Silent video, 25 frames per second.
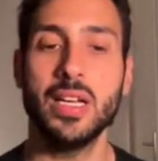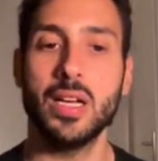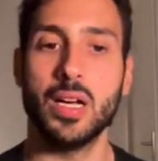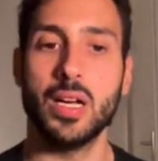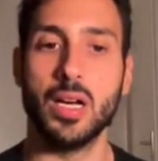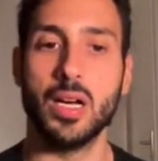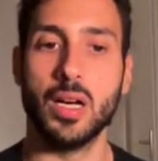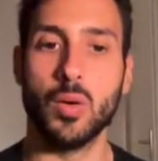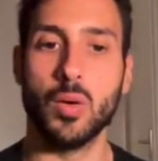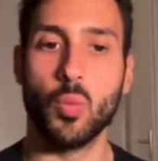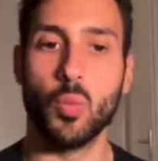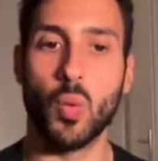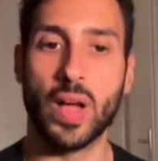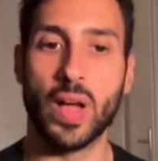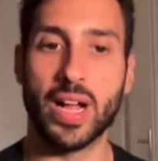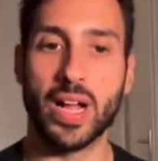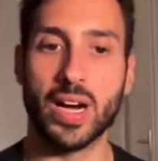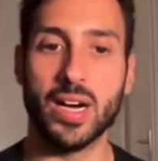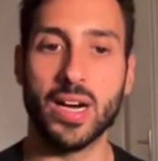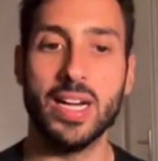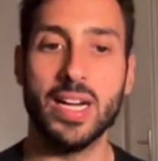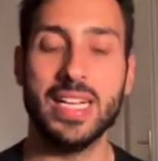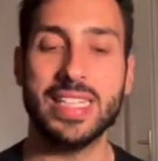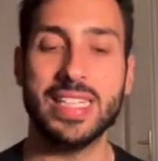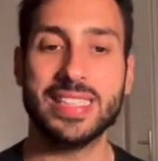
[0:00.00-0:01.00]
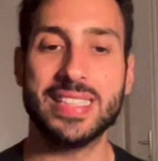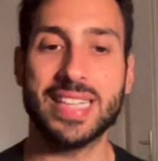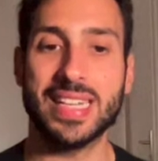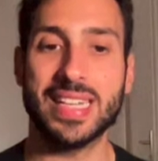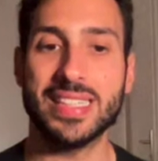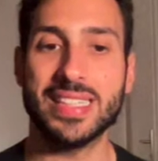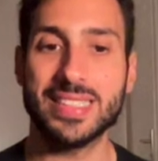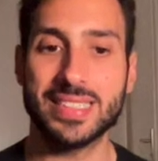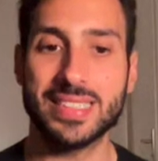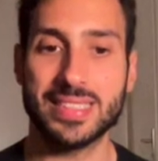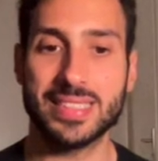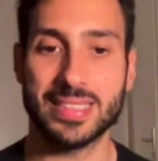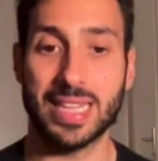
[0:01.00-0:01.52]
where
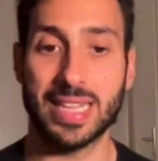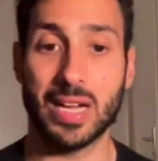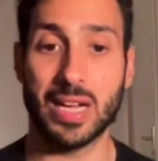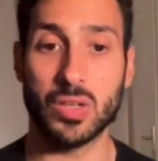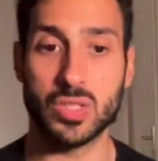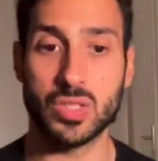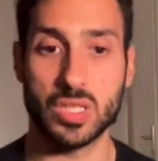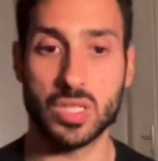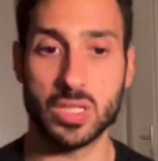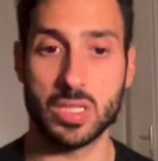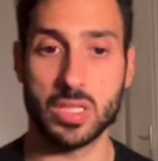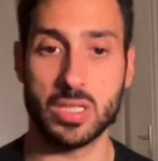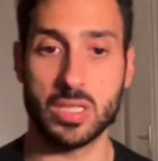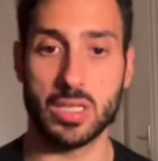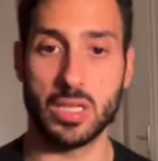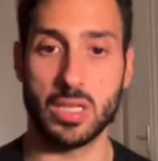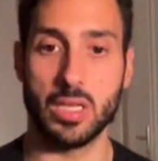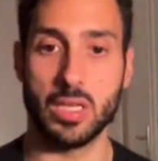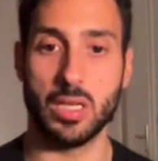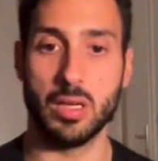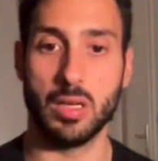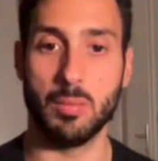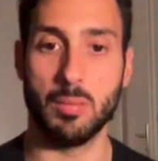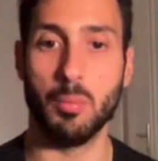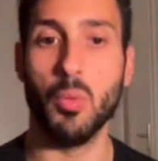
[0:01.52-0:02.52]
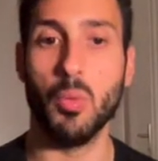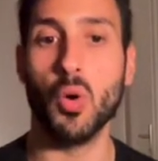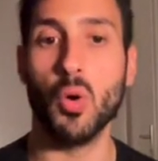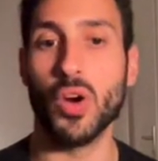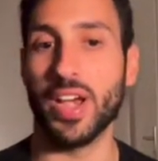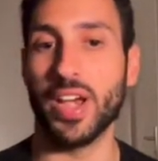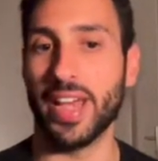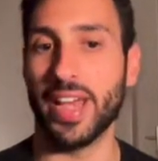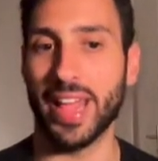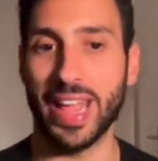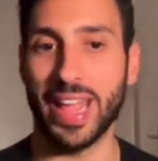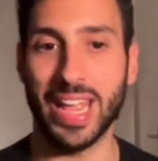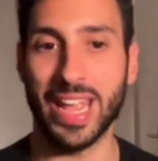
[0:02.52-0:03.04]
10,000 Bored
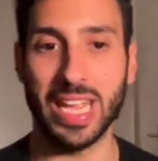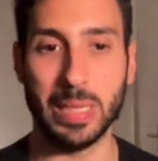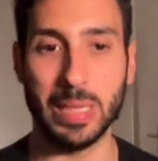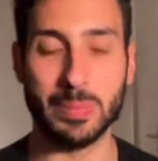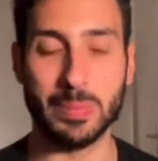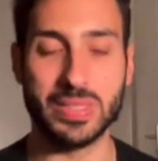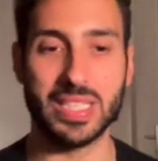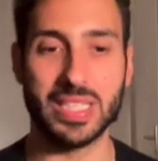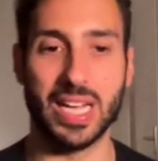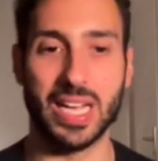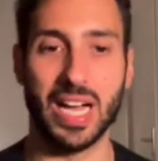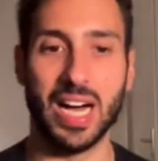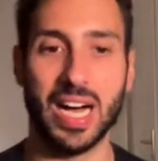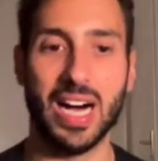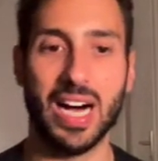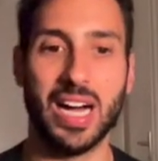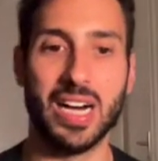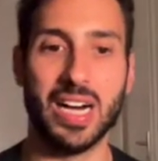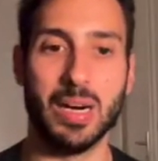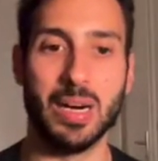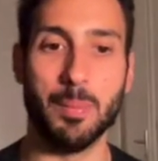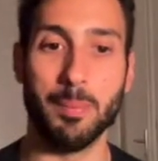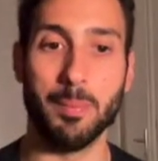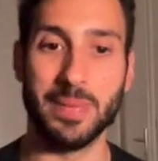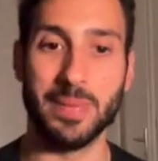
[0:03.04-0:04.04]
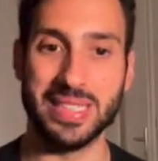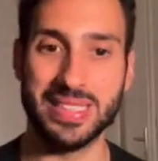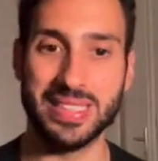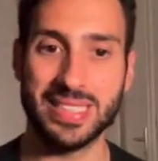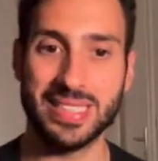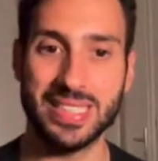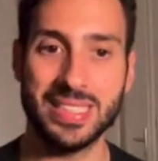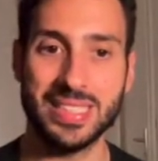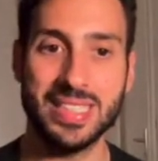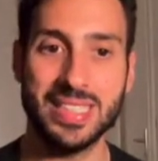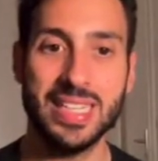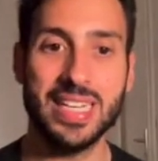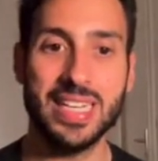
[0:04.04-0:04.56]
Apes are
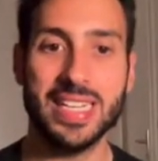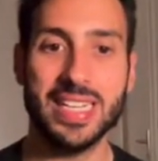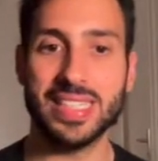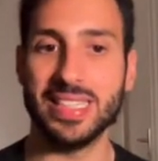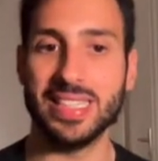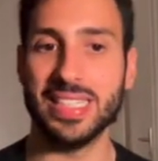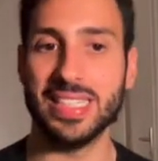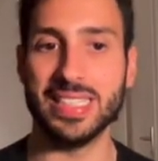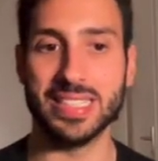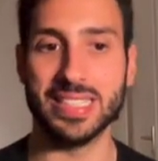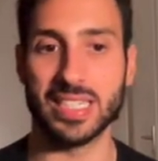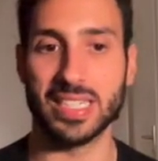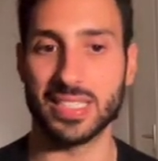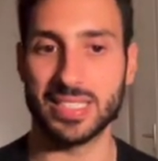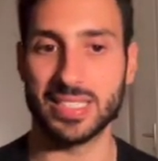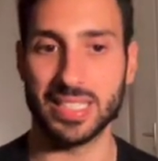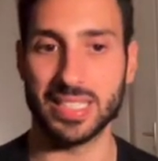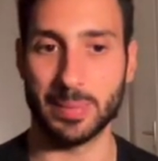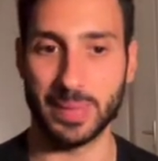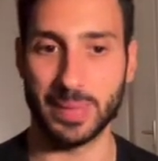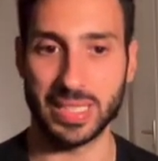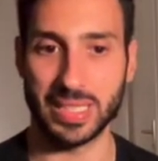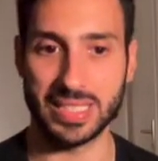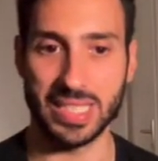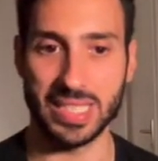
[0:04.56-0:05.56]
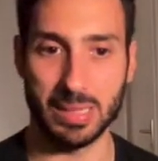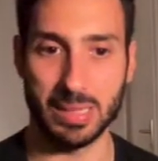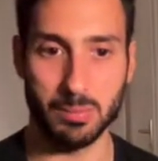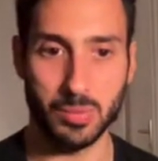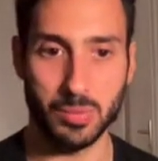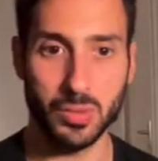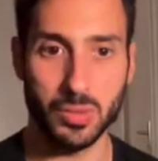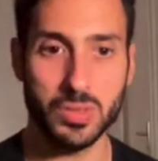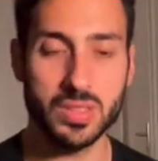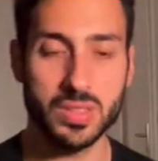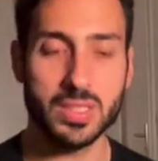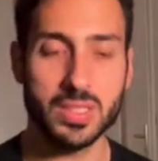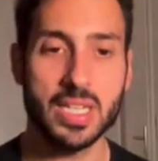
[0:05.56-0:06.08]
minted. These are some
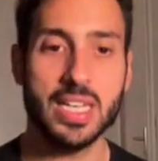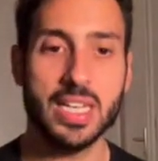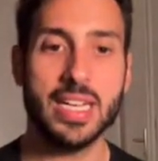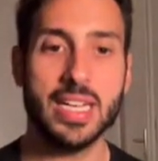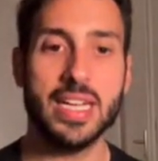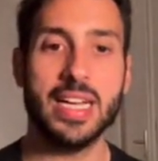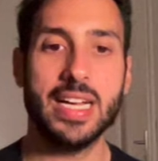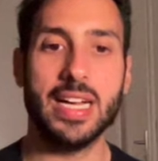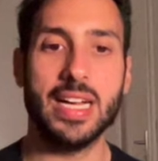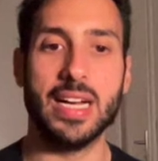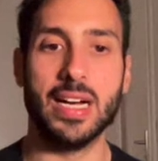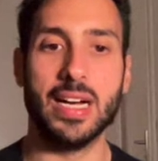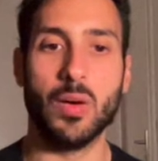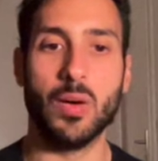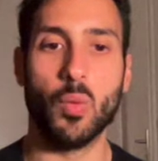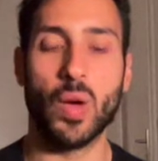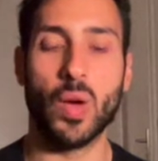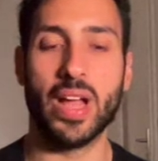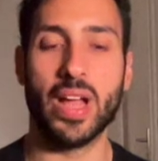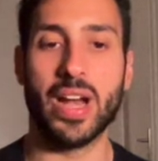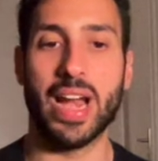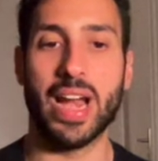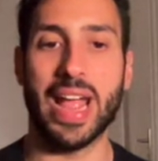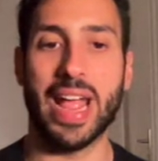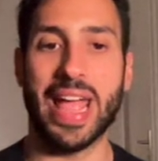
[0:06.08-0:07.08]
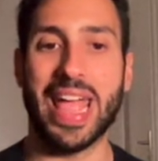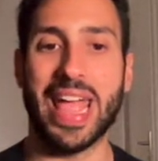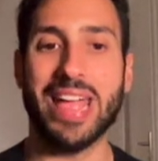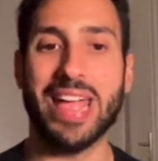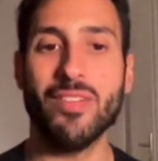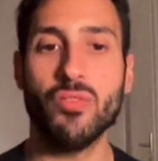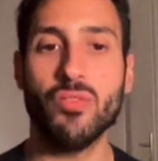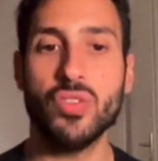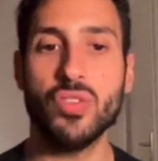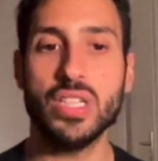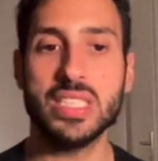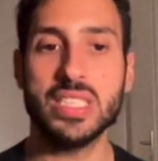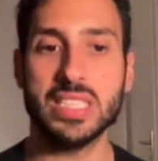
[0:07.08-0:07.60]
examples, where
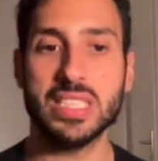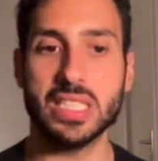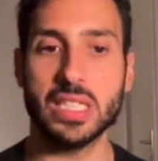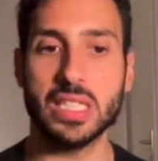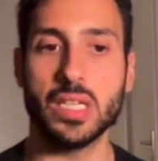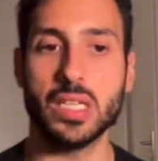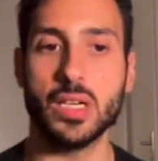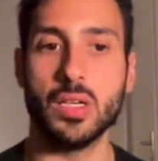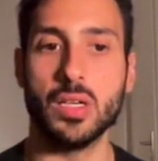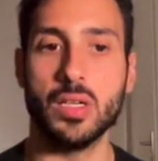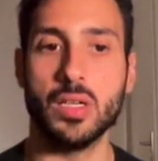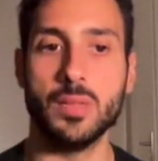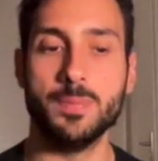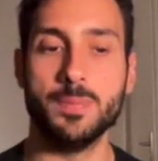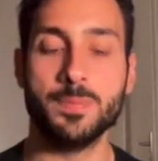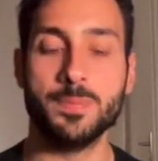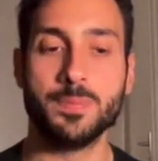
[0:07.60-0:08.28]
every single